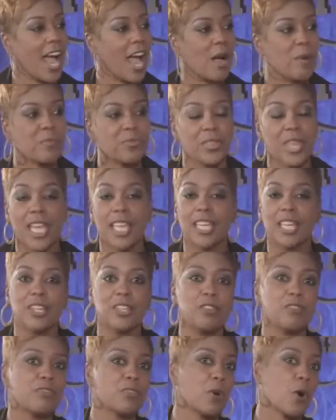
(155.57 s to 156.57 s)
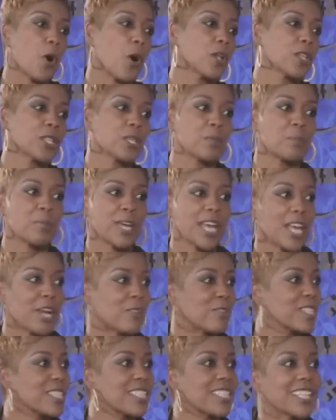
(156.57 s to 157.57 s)
I'm thanking you for all of the
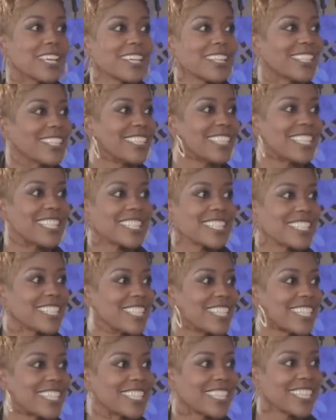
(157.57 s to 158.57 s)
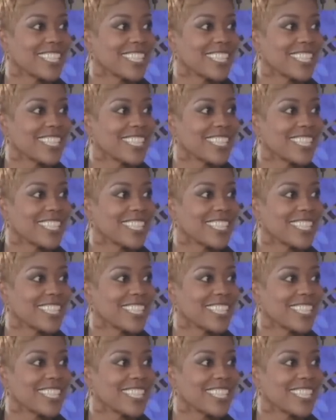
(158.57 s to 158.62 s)
parents that are listening.